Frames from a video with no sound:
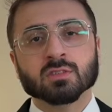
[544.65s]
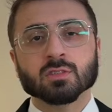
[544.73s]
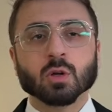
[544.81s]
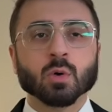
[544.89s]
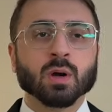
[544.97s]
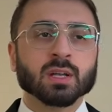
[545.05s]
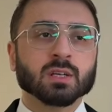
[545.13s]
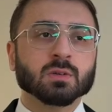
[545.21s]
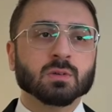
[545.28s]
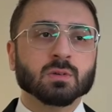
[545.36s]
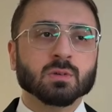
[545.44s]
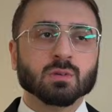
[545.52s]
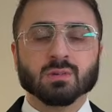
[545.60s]
you're going
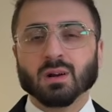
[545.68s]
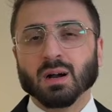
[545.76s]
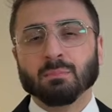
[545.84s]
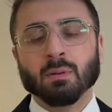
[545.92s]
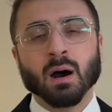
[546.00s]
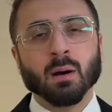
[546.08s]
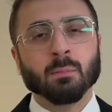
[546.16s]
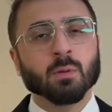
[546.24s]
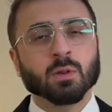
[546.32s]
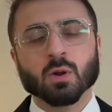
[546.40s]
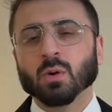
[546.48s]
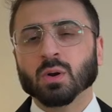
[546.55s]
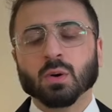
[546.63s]
to a pub,
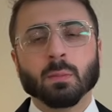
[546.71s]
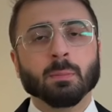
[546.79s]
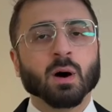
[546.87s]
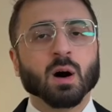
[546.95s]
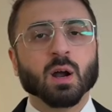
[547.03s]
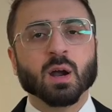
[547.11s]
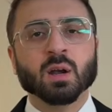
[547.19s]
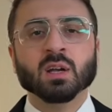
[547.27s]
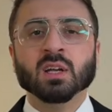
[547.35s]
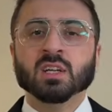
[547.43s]
you're going to a bar,